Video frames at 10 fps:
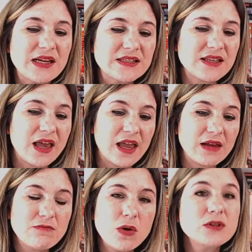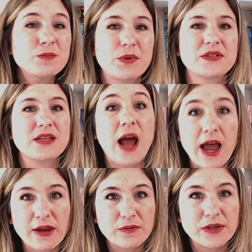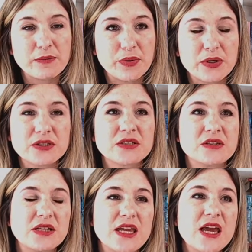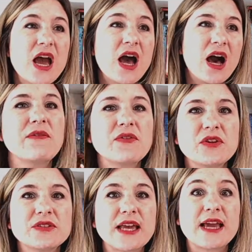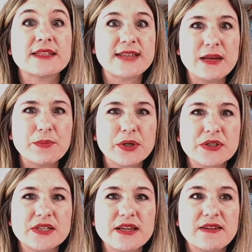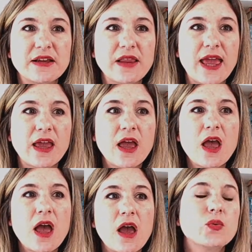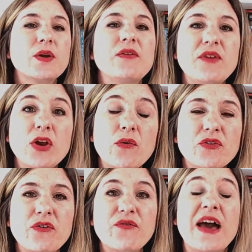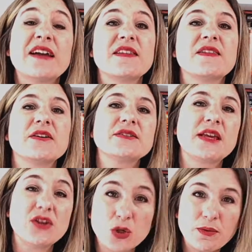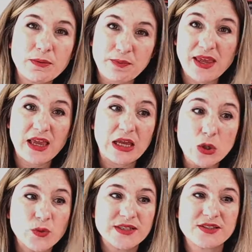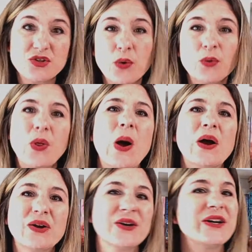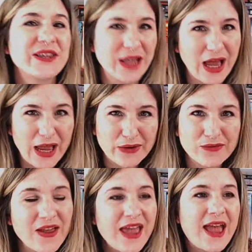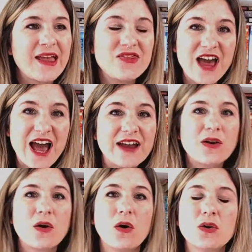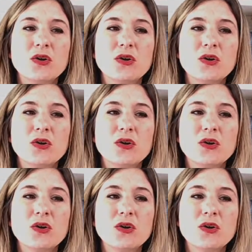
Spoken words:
Because in most books that I read personally, whenever there's like a dead person, they're like grieving over the fact that there's a human being who is no longer alive, and that